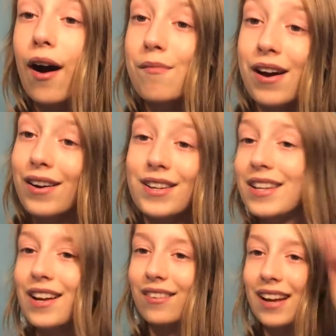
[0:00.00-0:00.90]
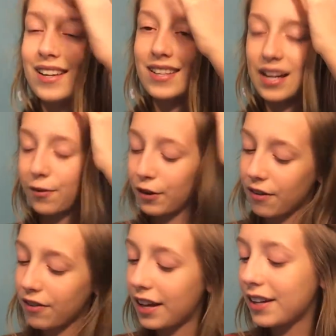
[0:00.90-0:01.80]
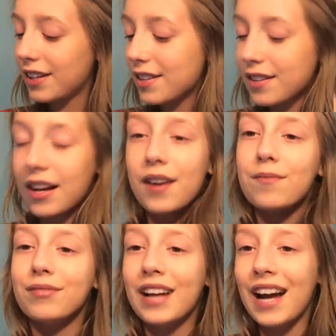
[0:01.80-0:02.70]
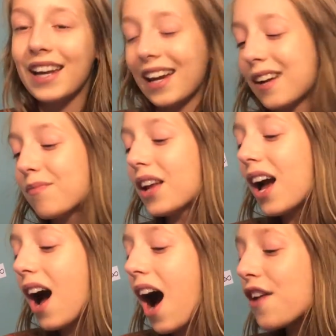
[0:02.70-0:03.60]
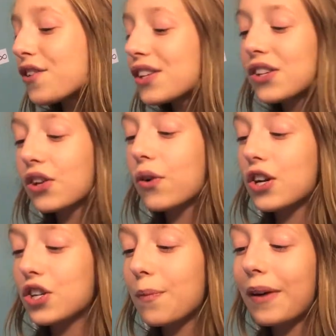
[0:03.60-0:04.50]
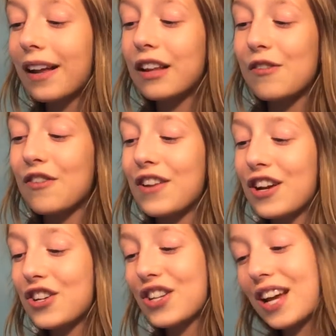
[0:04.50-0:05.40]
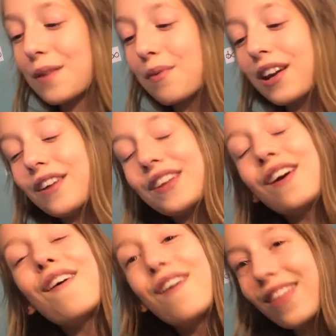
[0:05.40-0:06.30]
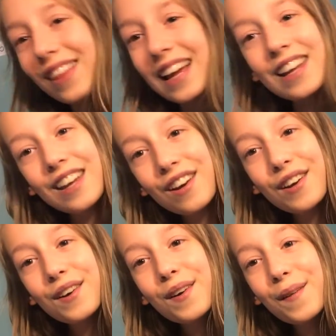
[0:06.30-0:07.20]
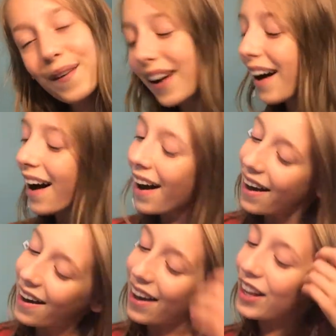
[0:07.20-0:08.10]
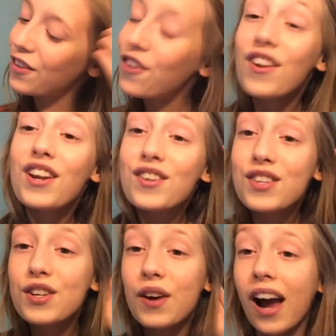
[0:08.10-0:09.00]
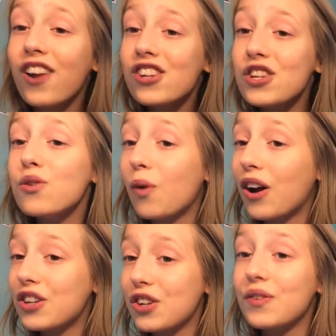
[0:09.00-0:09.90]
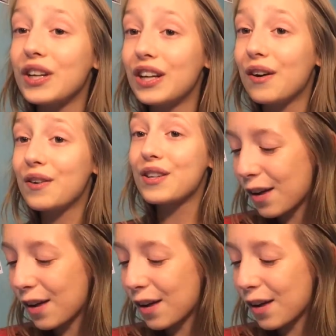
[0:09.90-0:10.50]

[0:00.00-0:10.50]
I'm not going to say your last name or whatever that is. I can't. I know this isn't a question, but I love your videos. Just had to put it out there. Oh, thank you. I love your videos too. I actually do watch your videos.